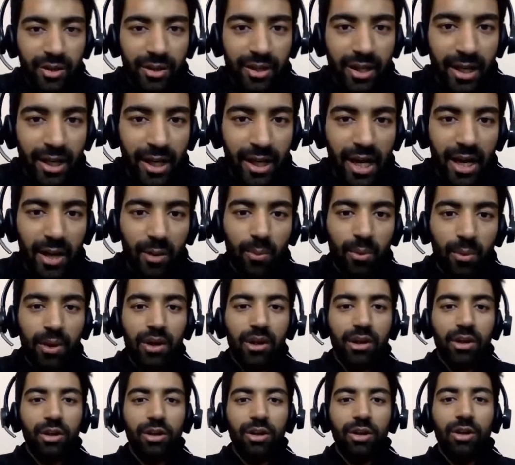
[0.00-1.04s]
and I
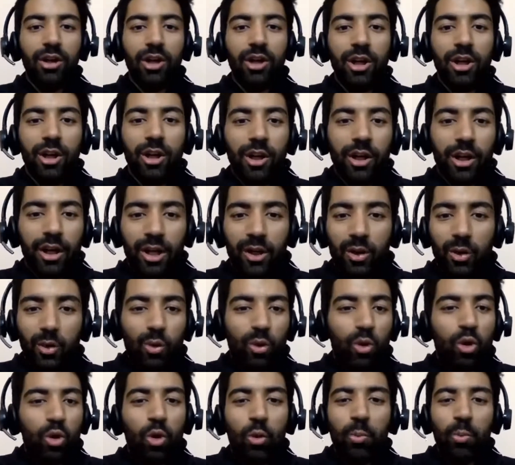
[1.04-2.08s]
want a
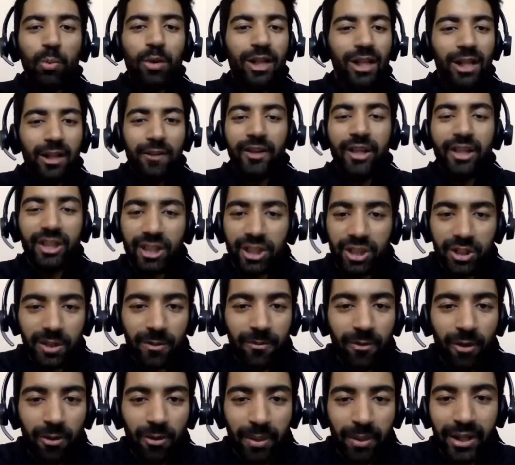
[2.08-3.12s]
home delivery
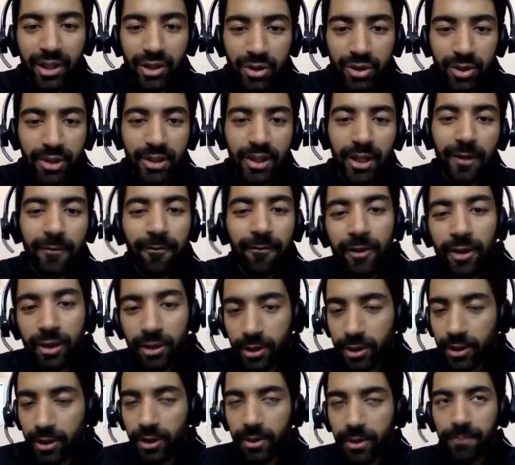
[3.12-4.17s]
system for my restaurant
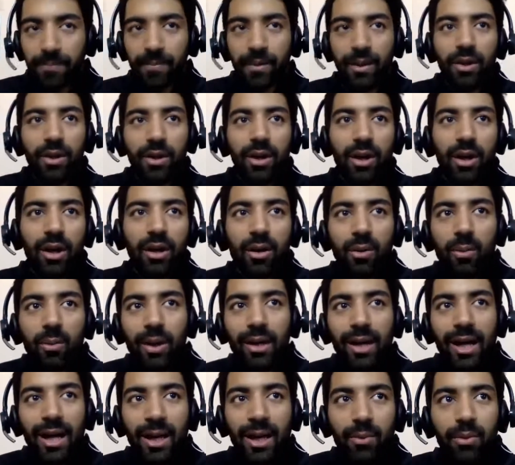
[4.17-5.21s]
configured,
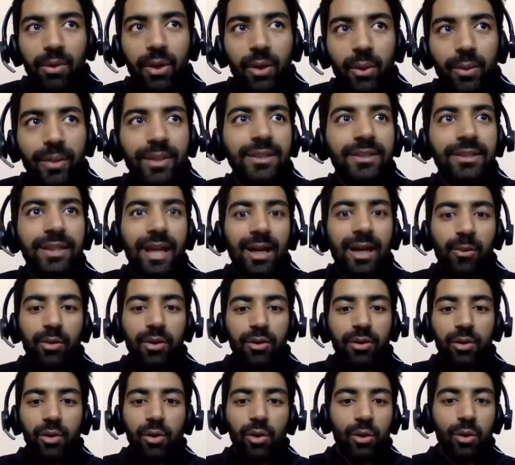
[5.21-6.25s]
what I would do is I
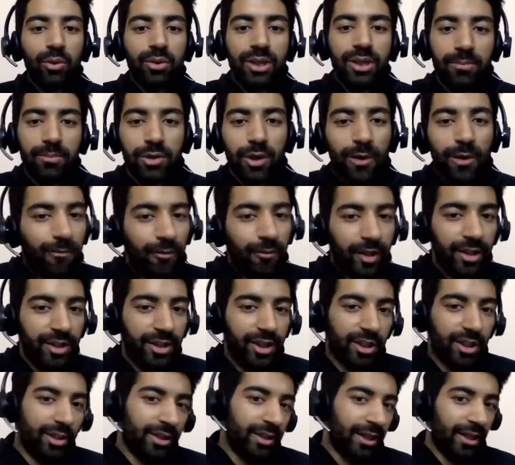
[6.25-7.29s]
would go to some software
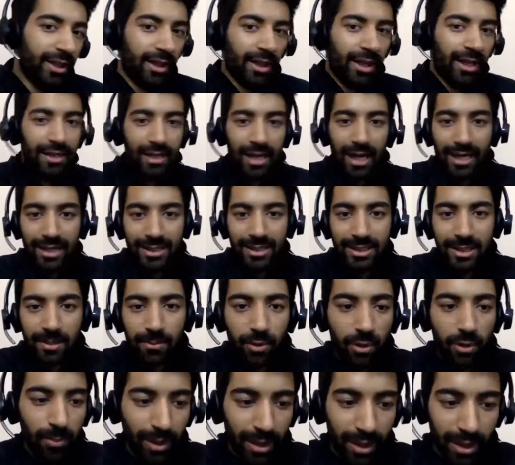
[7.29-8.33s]
engineer and I'll ask
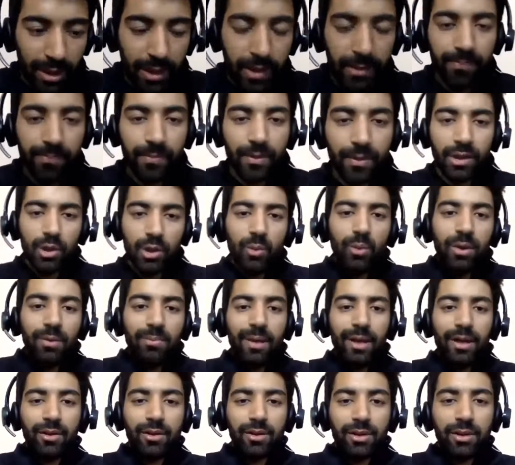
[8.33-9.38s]
them to build it. So what
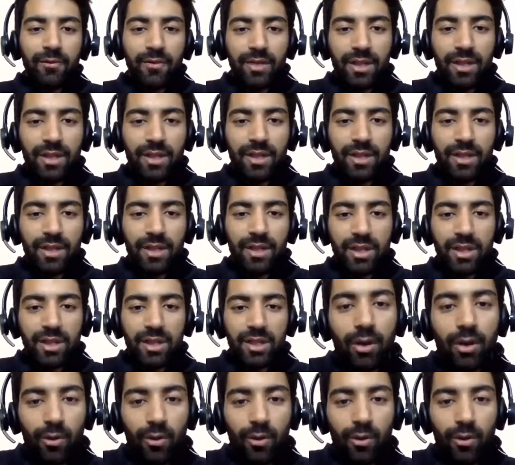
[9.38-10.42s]
Microsoft is
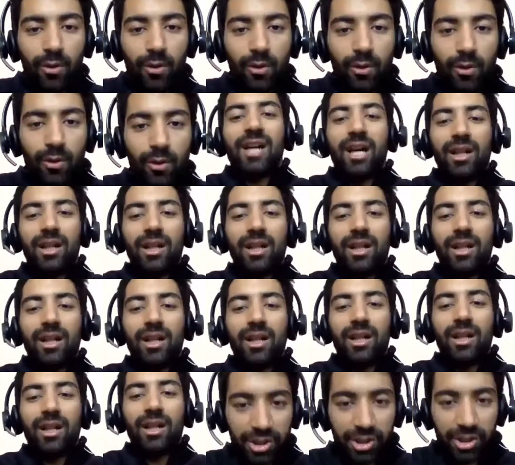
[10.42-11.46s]
doing for various
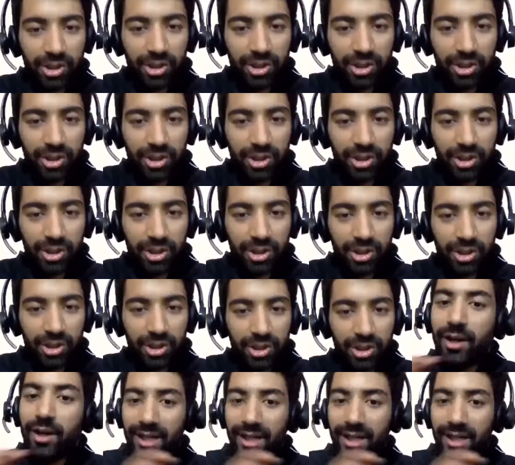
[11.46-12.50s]
other industries,
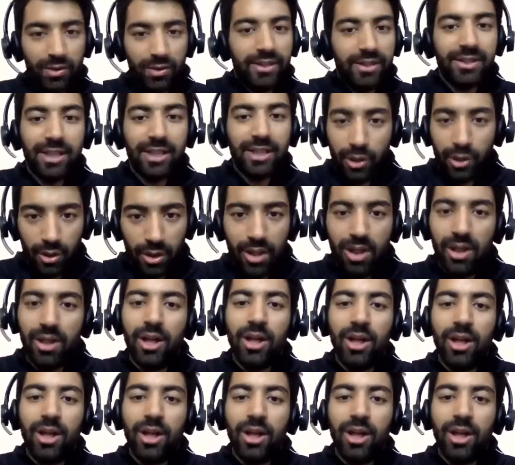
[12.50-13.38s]
not restaurants at all,